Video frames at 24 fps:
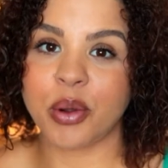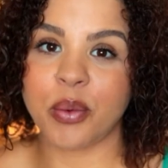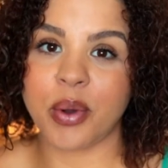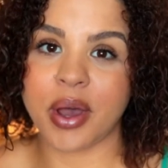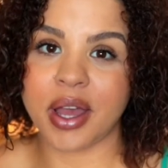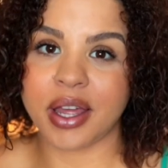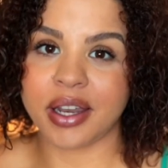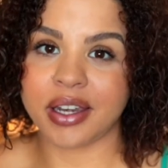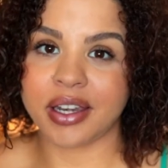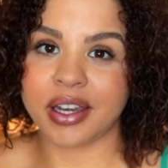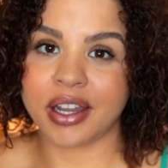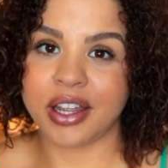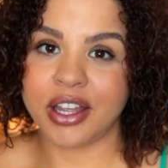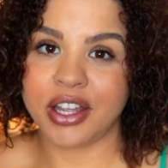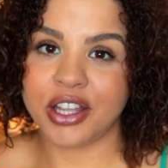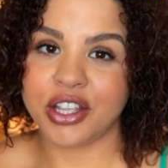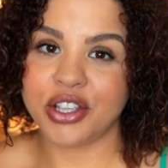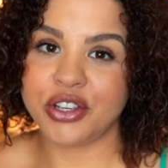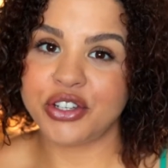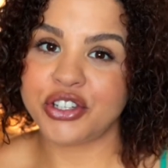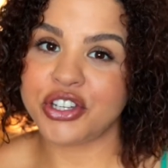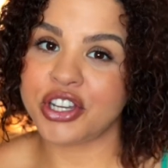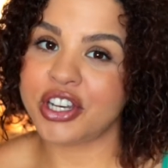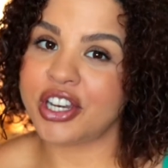1,
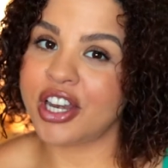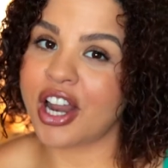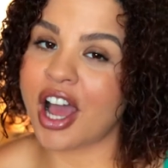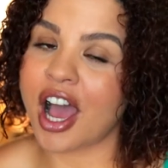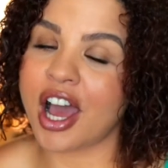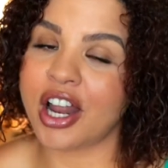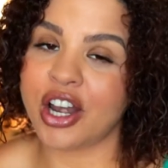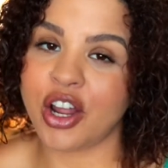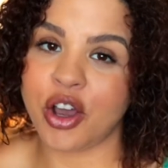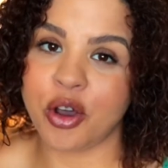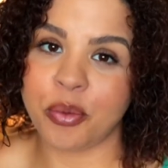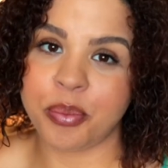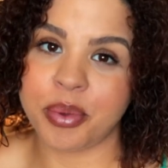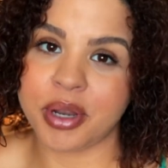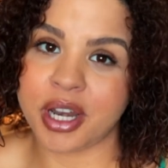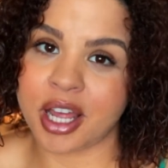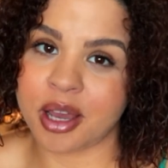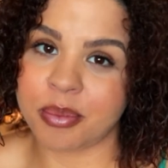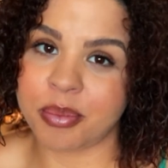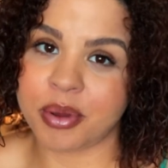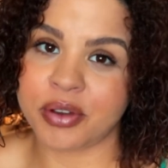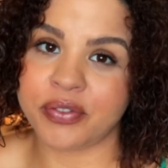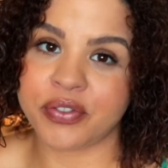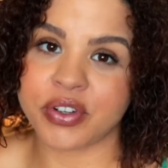you should not open
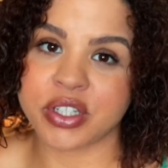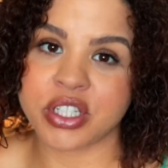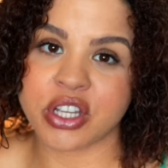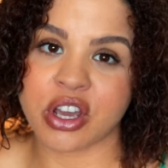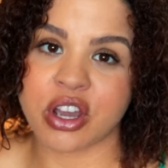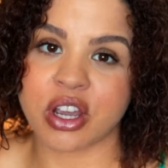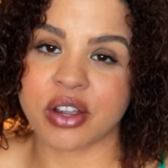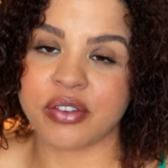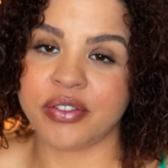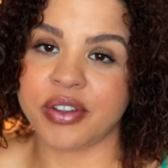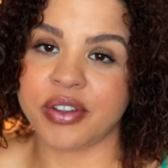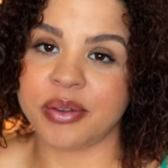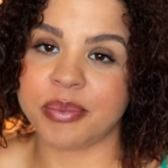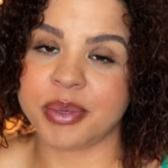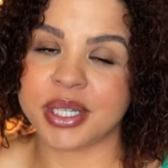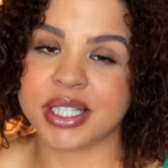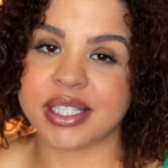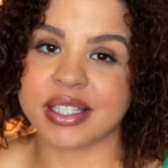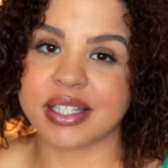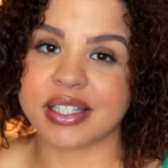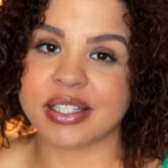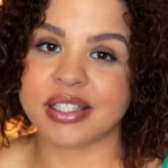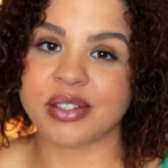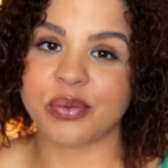up a photography
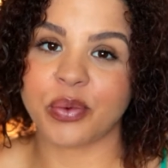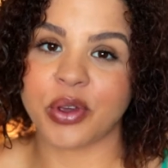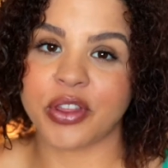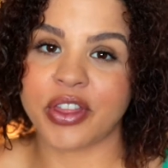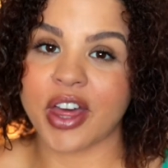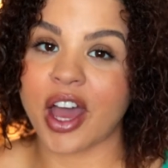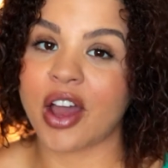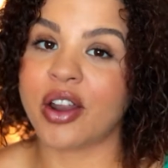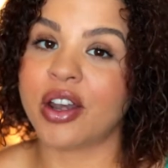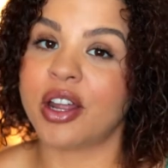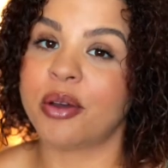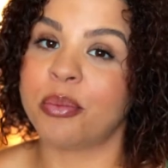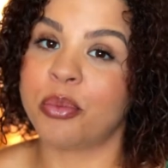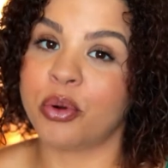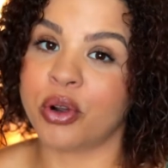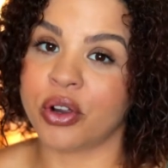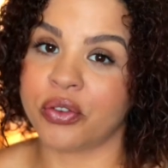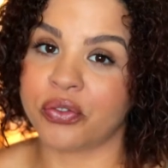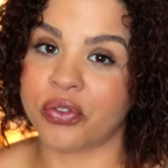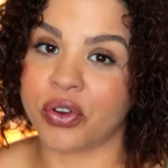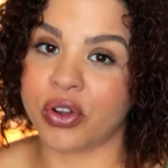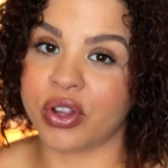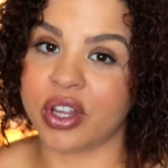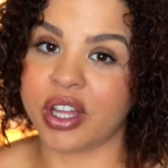business without a
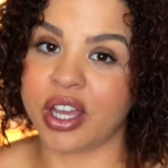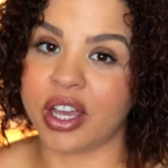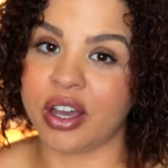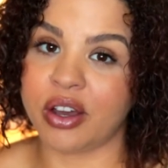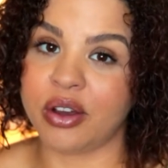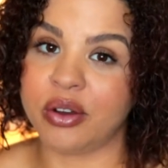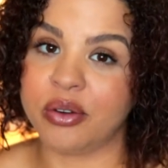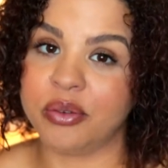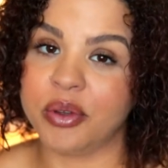portfolio.